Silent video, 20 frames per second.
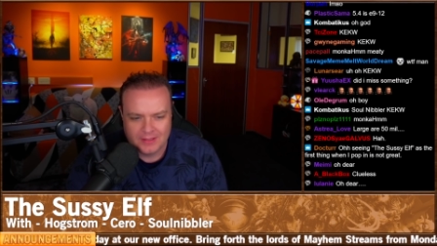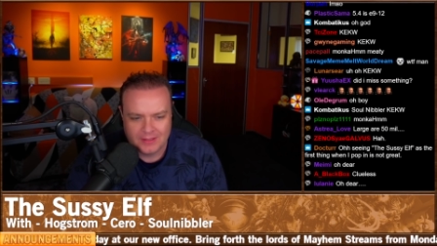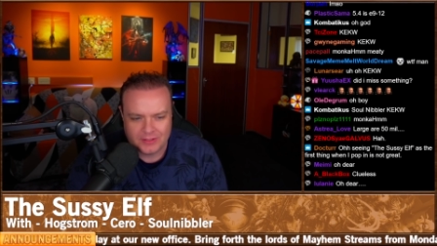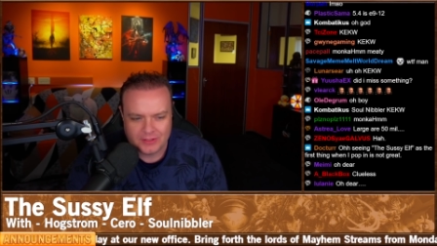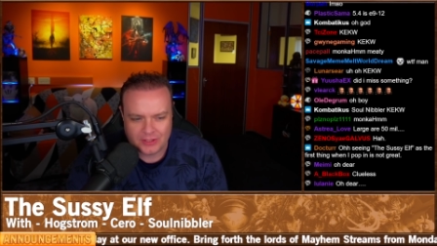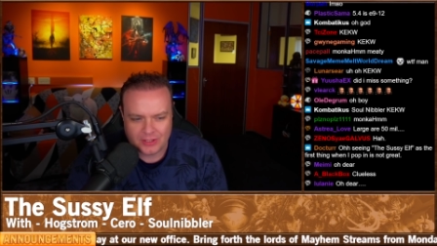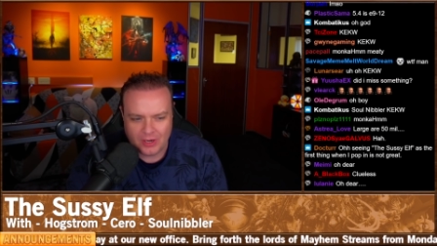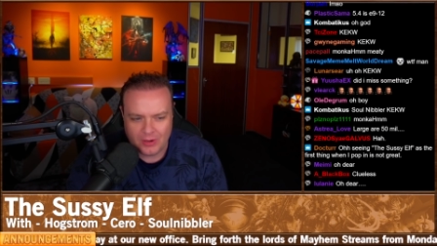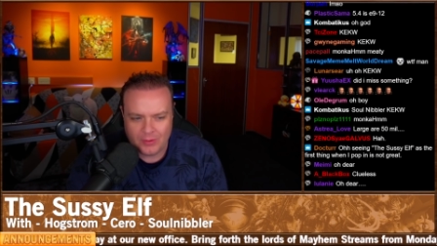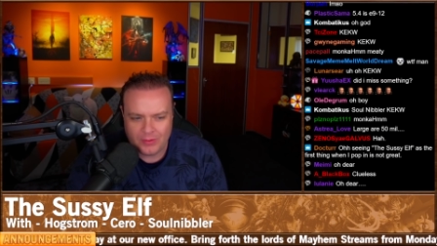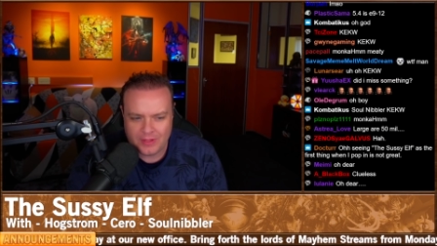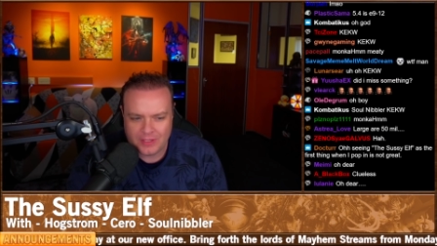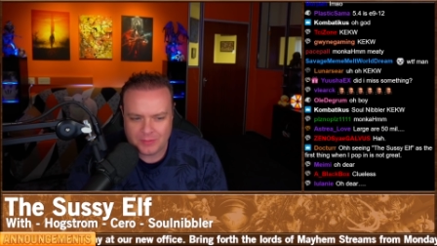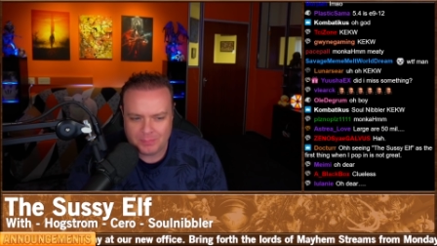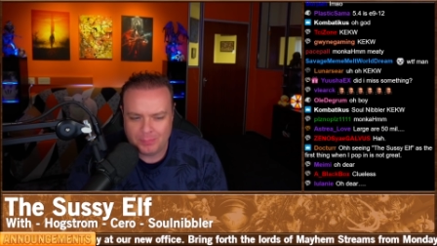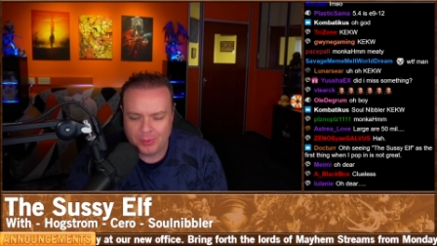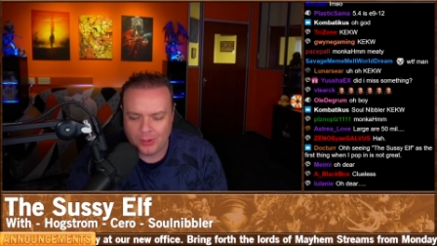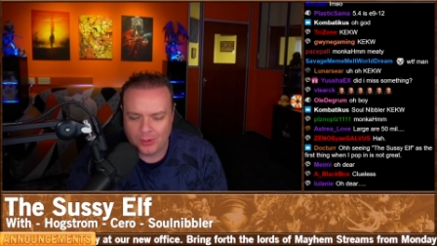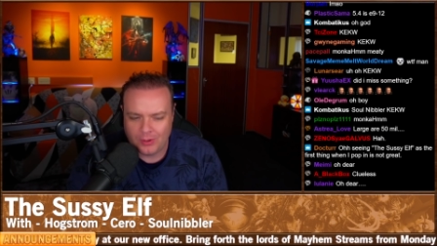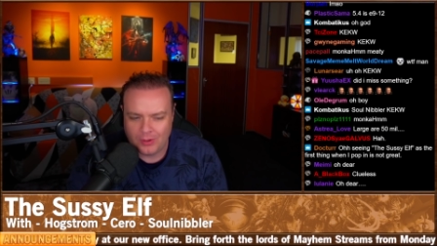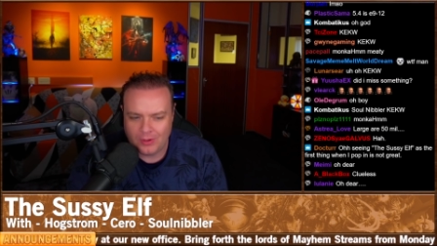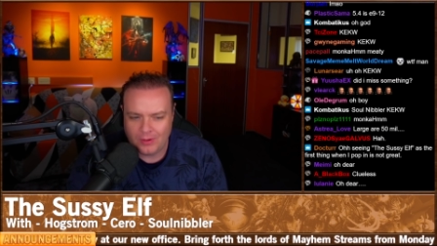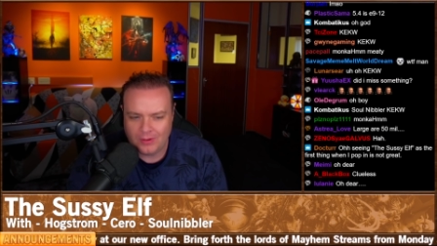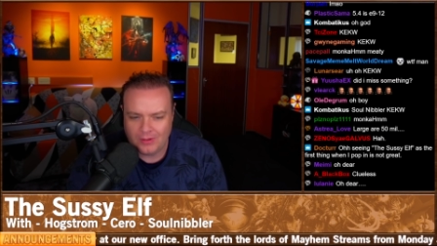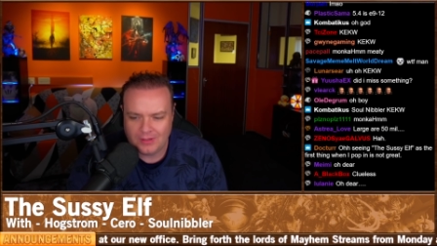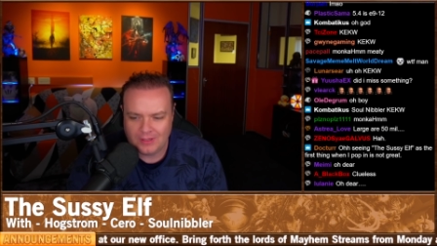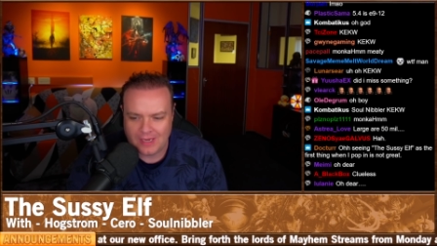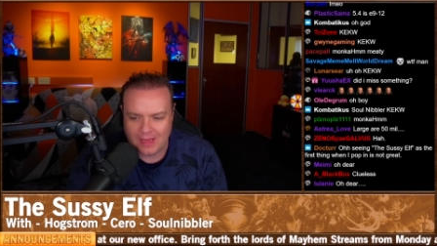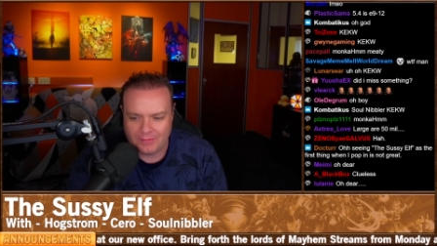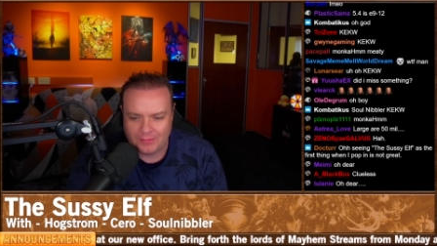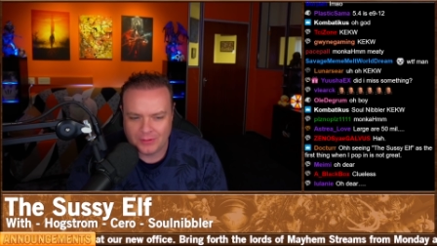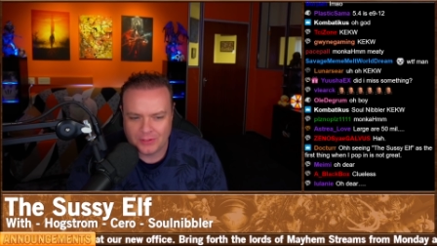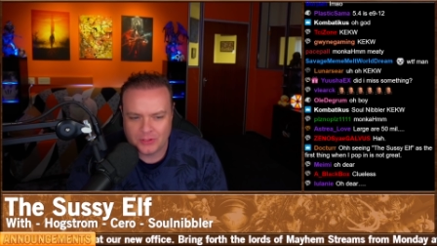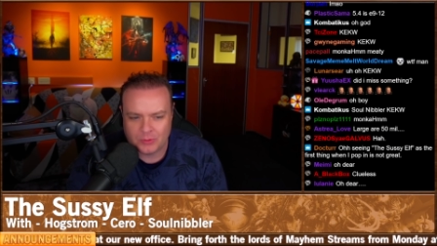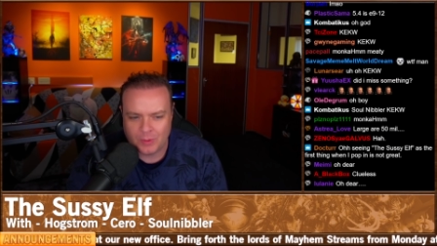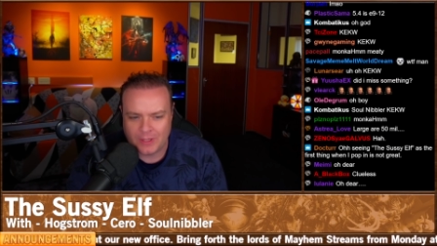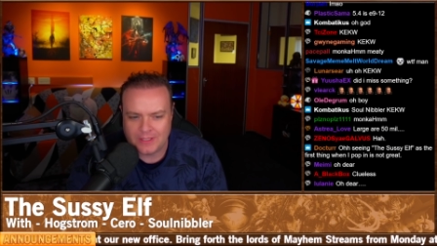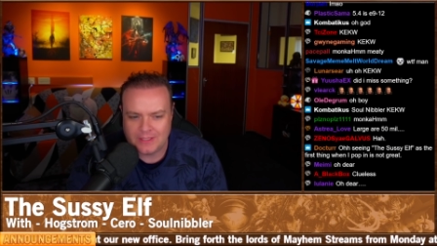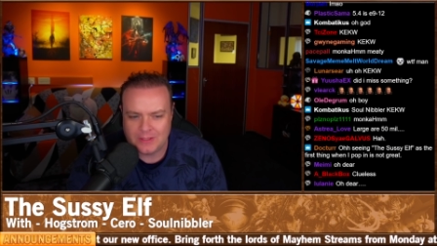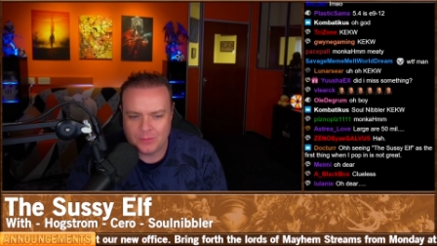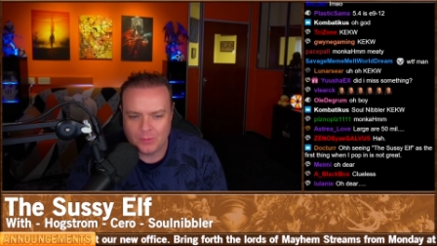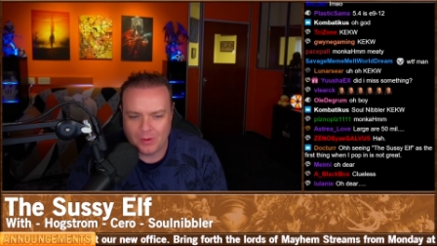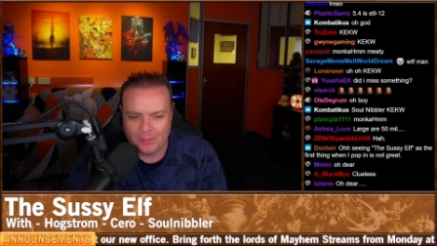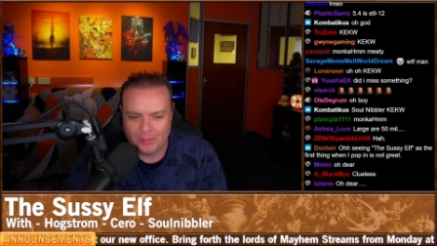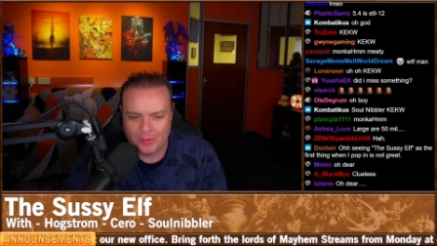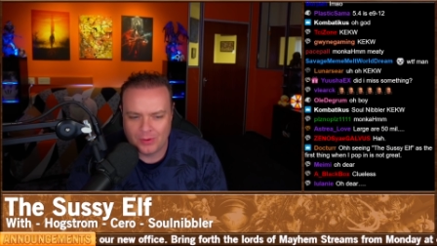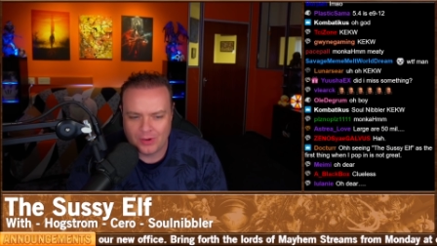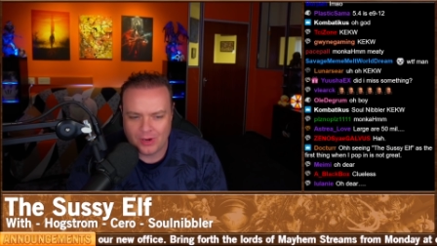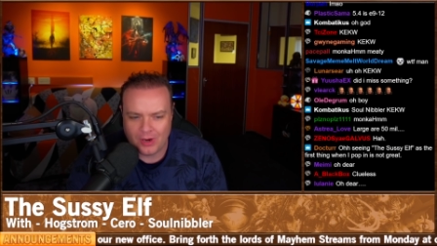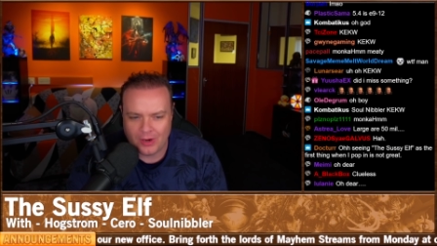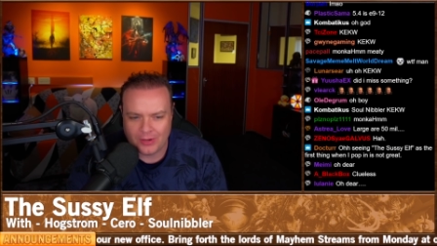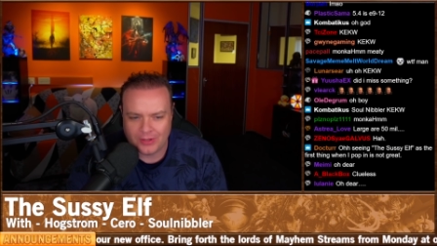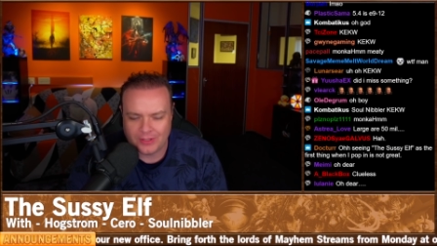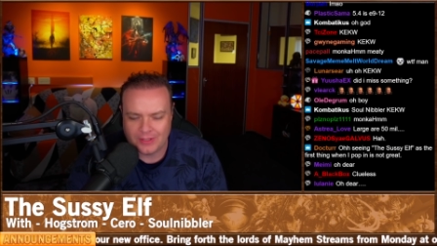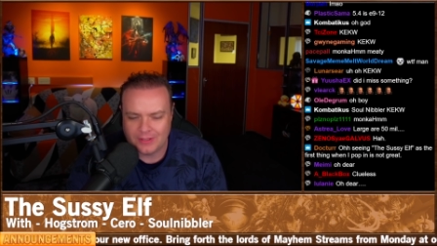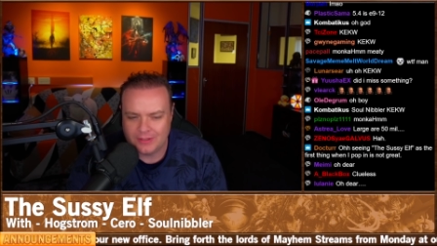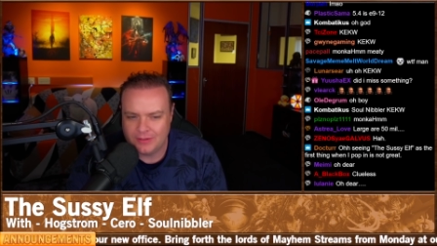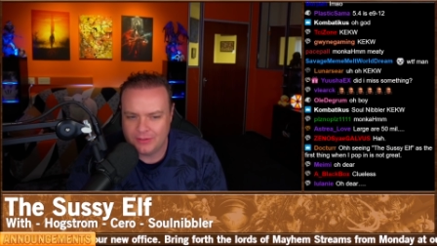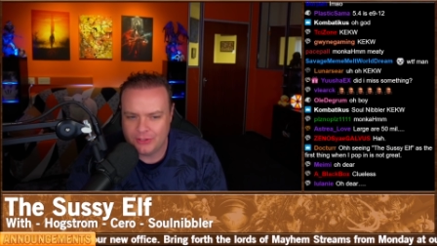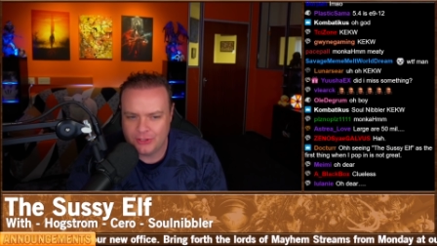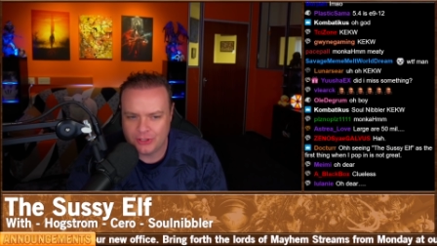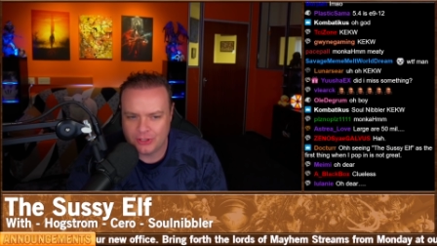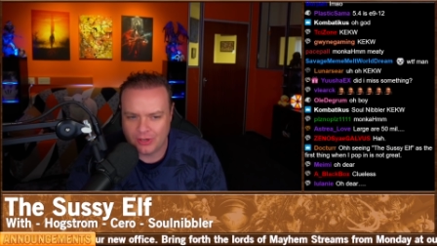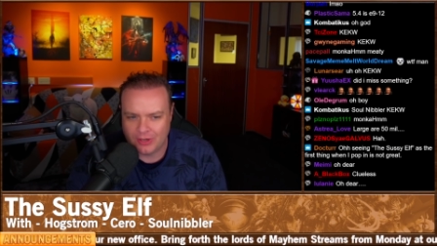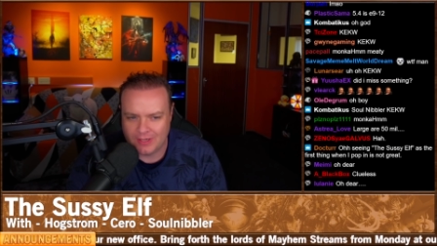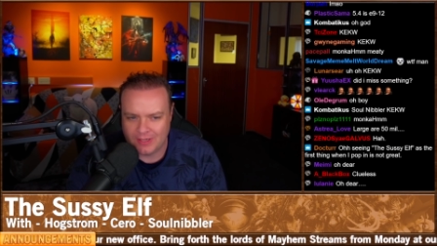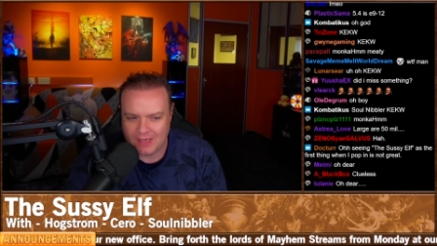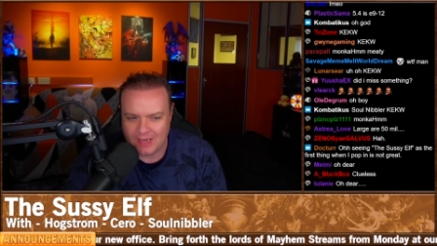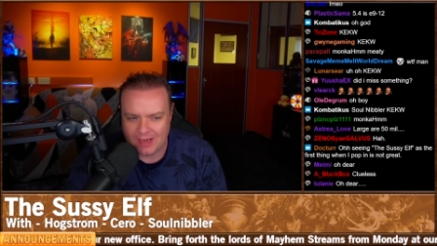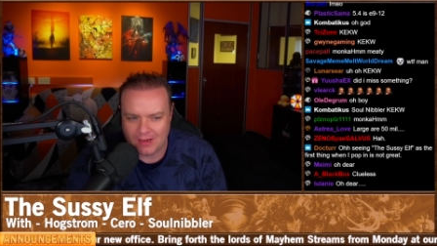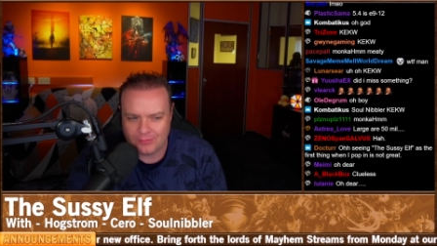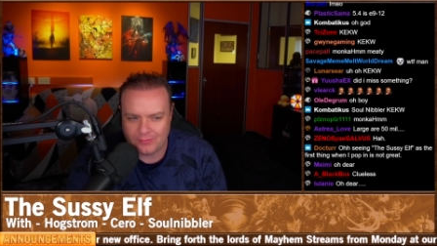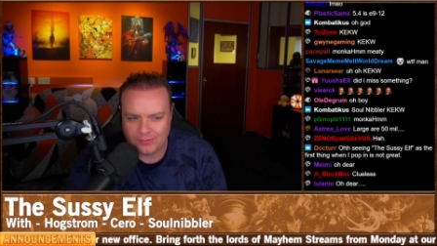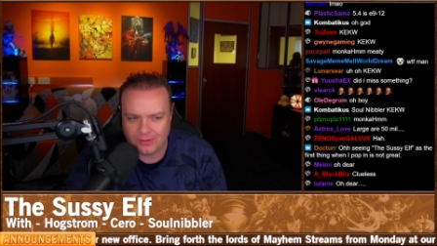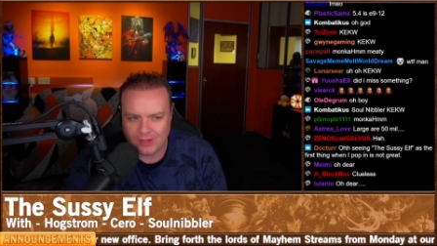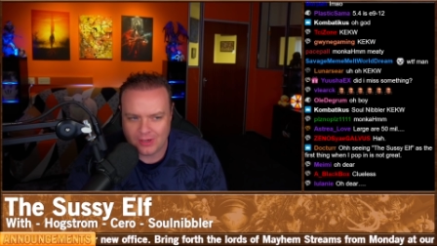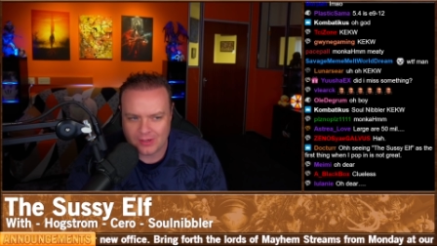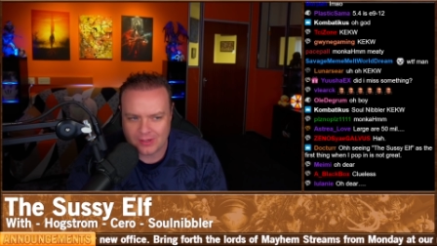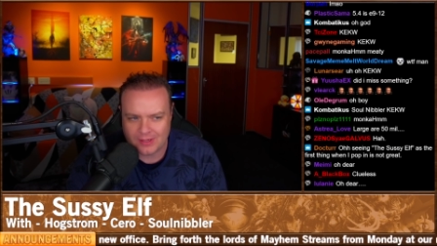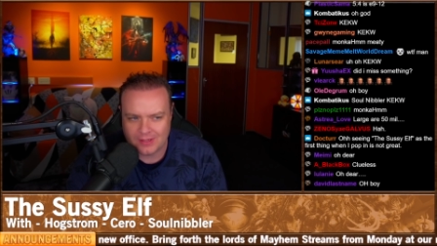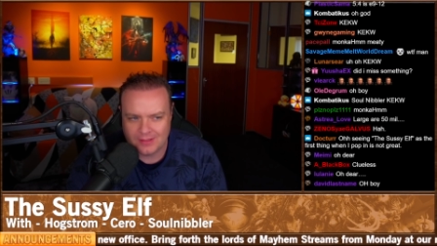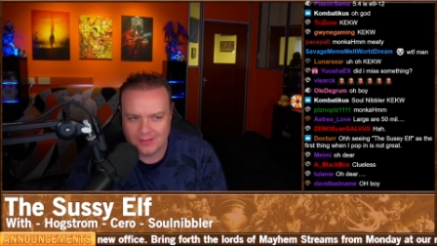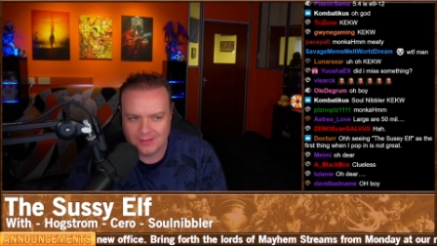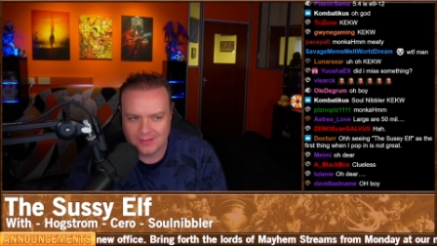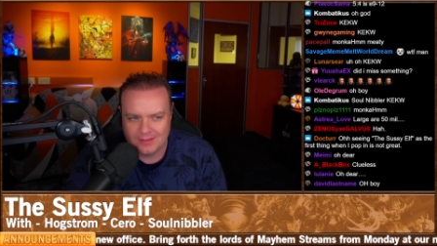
So this poor level 21 marauder joined our flock.